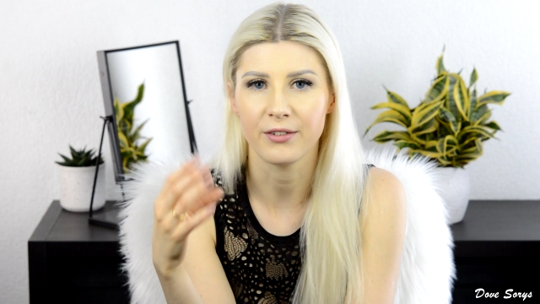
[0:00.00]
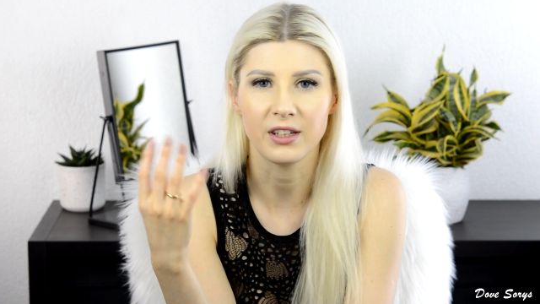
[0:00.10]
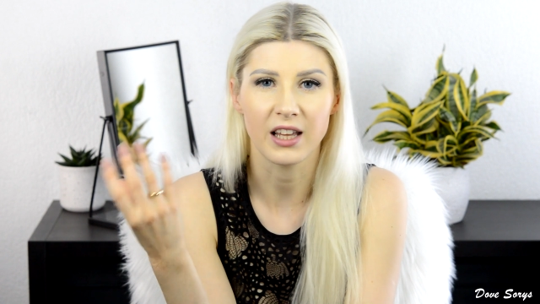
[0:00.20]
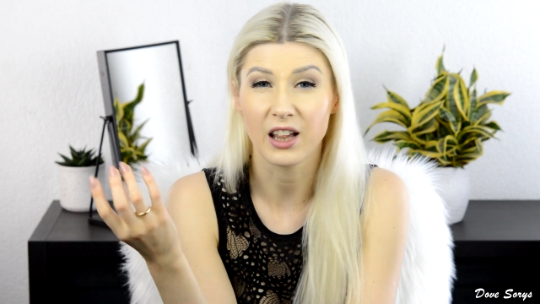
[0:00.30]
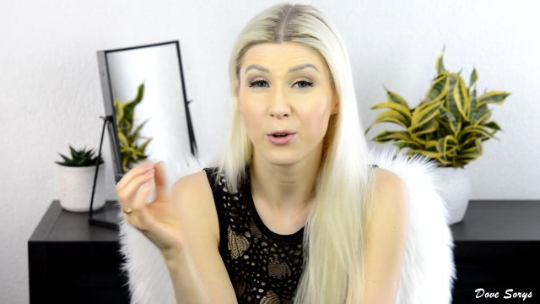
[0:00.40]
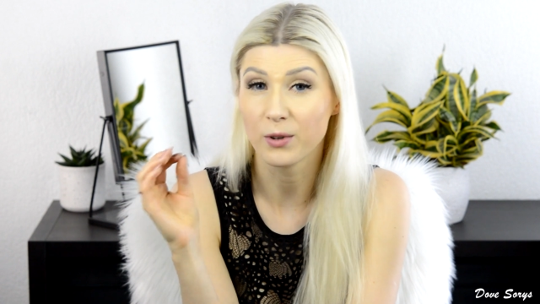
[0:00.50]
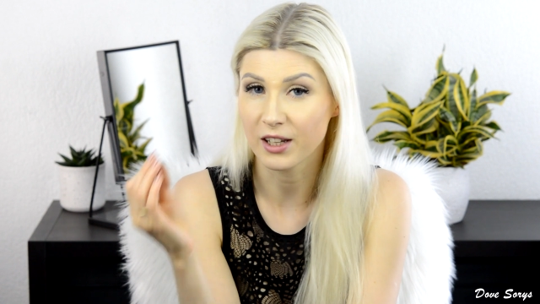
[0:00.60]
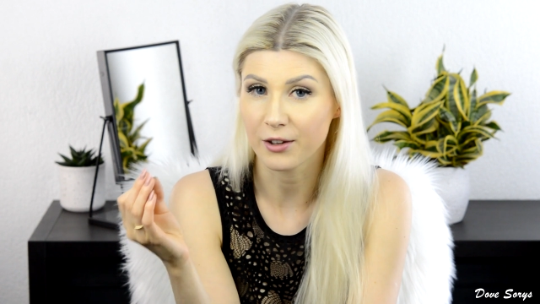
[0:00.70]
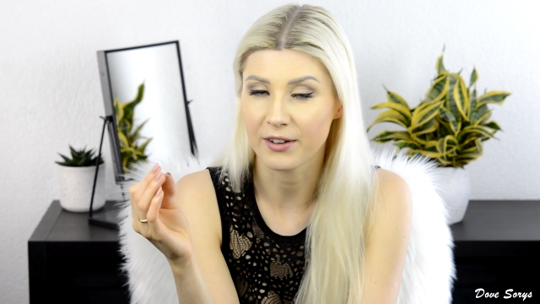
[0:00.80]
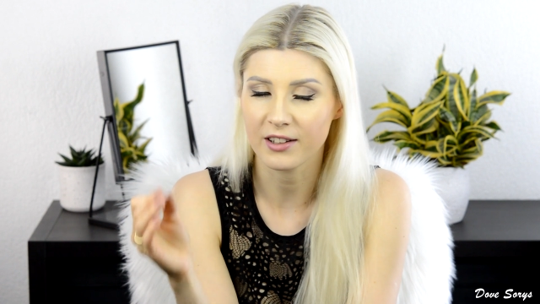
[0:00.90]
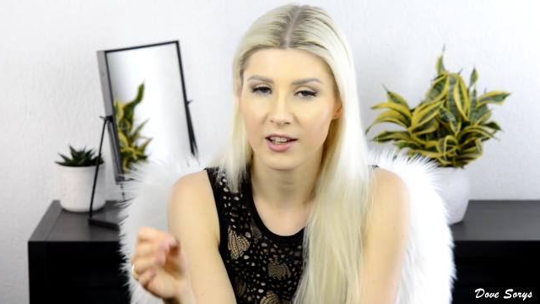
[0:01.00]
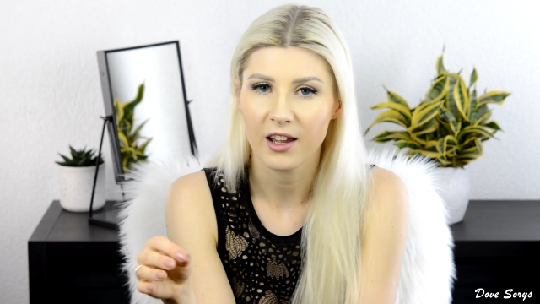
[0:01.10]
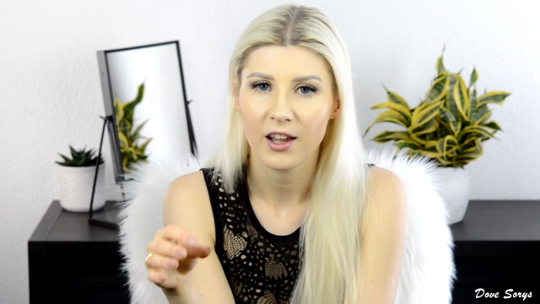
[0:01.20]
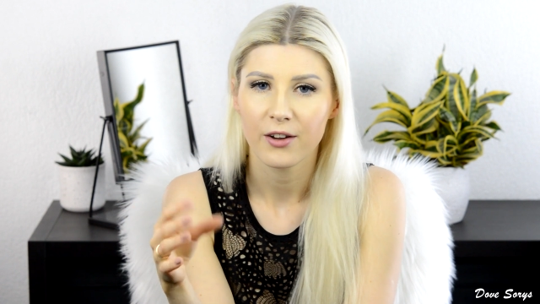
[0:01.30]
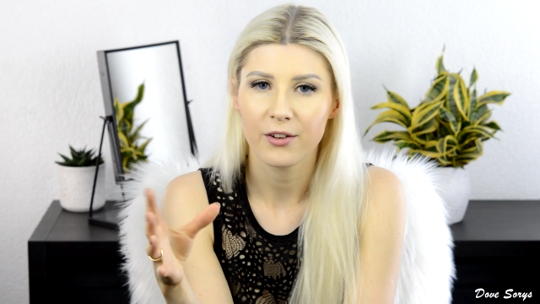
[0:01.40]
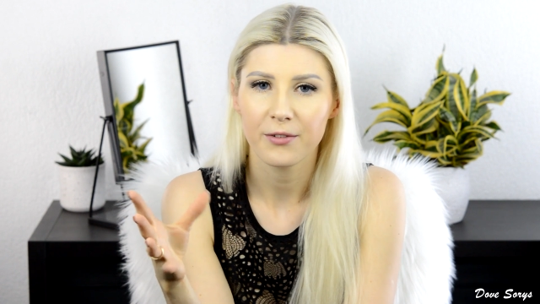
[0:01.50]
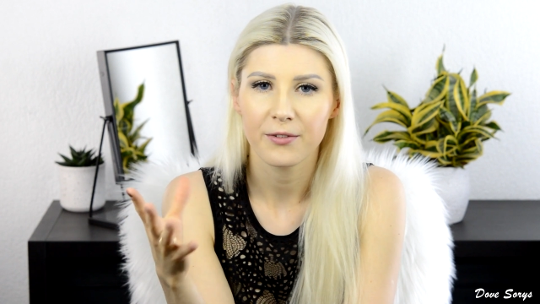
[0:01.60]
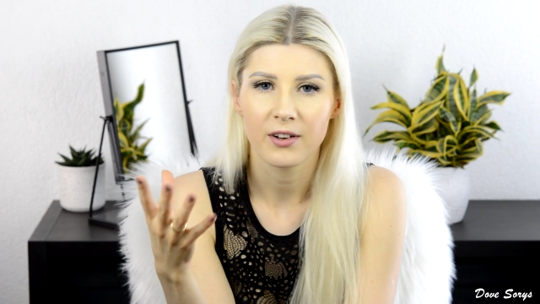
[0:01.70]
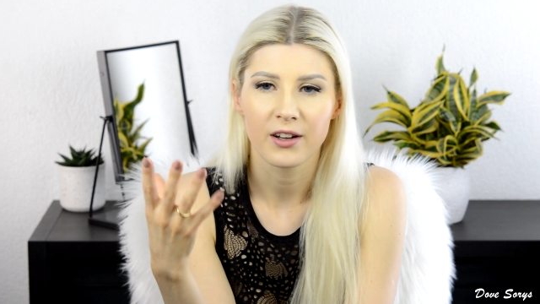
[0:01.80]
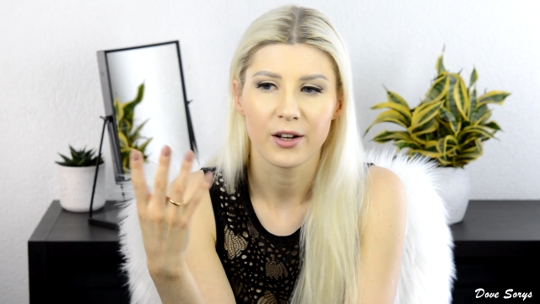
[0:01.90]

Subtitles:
the yellow liquid, with